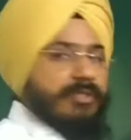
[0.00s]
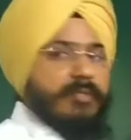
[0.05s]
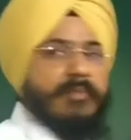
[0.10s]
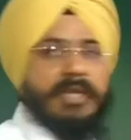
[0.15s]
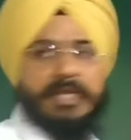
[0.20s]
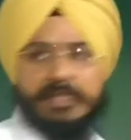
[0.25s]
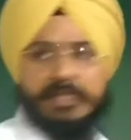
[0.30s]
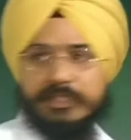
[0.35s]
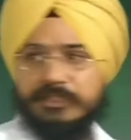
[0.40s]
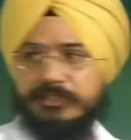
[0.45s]

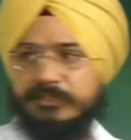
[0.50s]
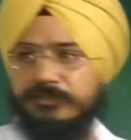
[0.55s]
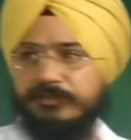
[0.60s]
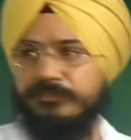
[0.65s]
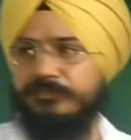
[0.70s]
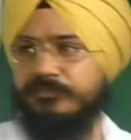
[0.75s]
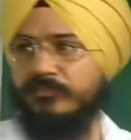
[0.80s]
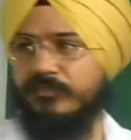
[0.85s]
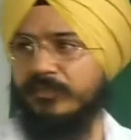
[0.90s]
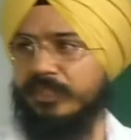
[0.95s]
magnet.
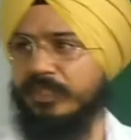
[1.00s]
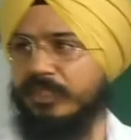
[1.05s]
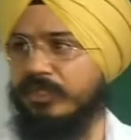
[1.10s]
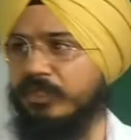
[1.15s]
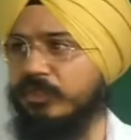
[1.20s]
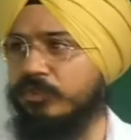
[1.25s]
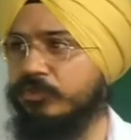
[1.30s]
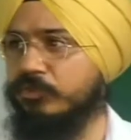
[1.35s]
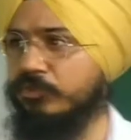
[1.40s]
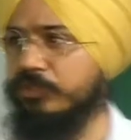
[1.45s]

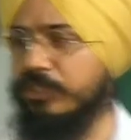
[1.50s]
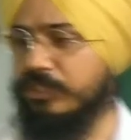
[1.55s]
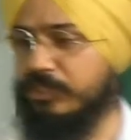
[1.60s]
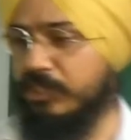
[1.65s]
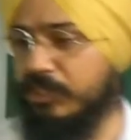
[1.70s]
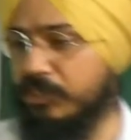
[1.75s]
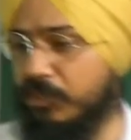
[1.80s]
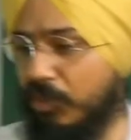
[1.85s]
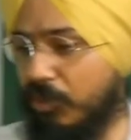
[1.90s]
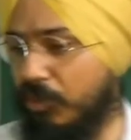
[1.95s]
So this
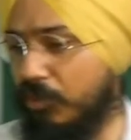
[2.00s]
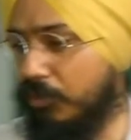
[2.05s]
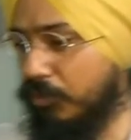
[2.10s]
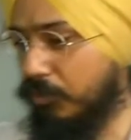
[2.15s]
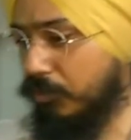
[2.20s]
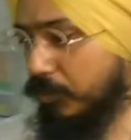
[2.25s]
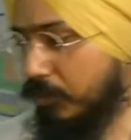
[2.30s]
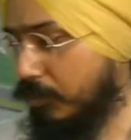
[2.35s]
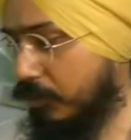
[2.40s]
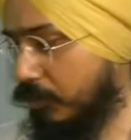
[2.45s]
is how